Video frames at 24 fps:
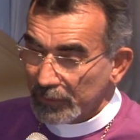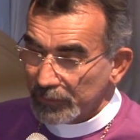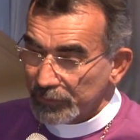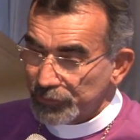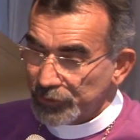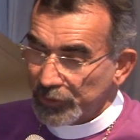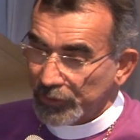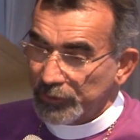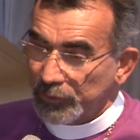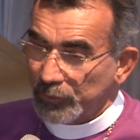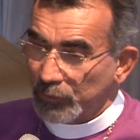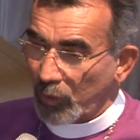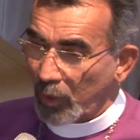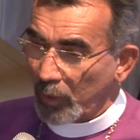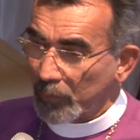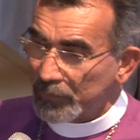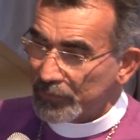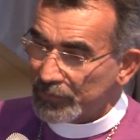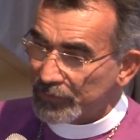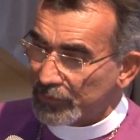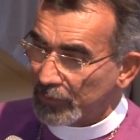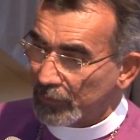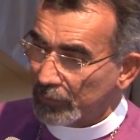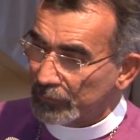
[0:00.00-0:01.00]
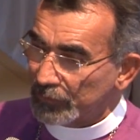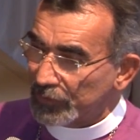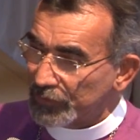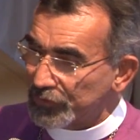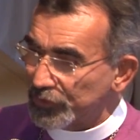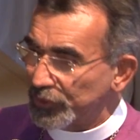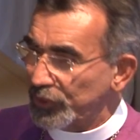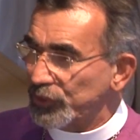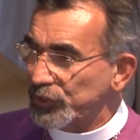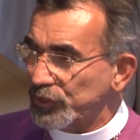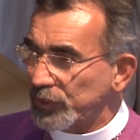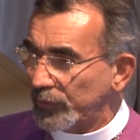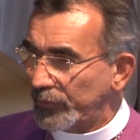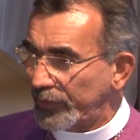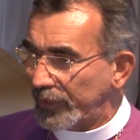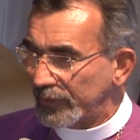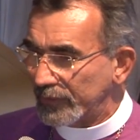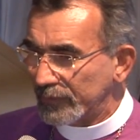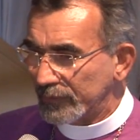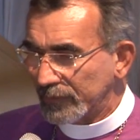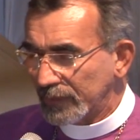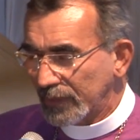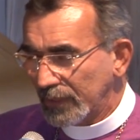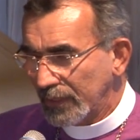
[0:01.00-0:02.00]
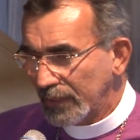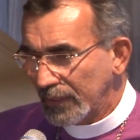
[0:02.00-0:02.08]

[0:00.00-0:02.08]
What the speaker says: Jenny Robinson's decision, and